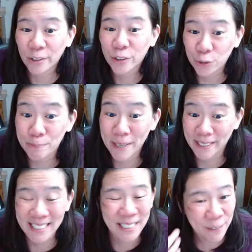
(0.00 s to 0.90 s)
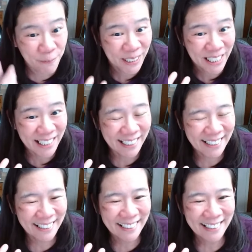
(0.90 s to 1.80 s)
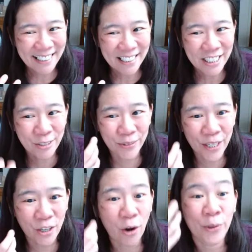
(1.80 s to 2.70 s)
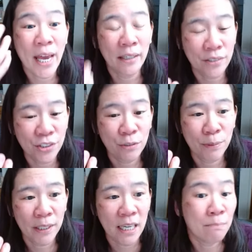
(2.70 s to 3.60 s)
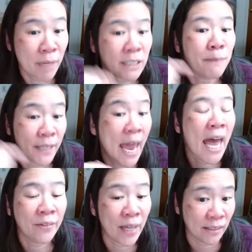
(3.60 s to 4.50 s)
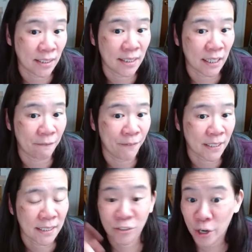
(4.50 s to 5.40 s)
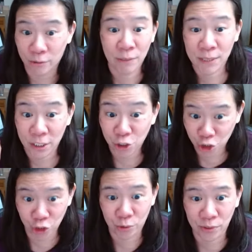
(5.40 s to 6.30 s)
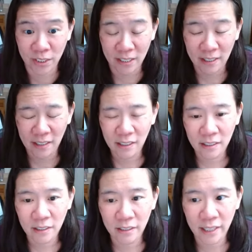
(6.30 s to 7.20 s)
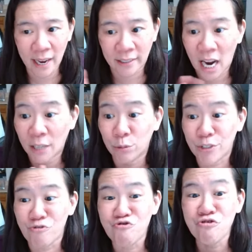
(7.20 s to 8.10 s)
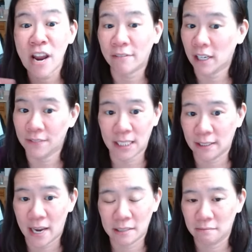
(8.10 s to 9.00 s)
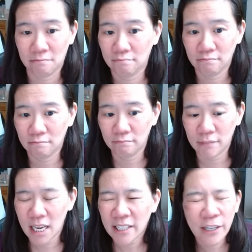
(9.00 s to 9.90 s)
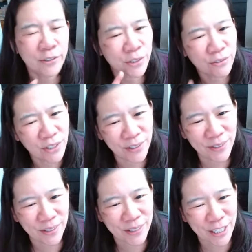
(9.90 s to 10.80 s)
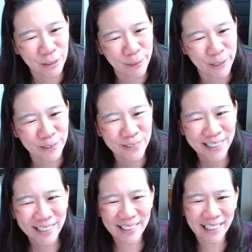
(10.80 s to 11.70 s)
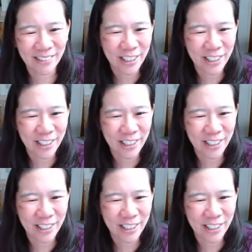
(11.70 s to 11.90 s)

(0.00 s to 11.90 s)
look too big. Isn't that funny? You think, oh, the head is too big. It must be the head that needs to get fixed. No, it was the shoes. And I would never have seen that. They also noted that the elbow had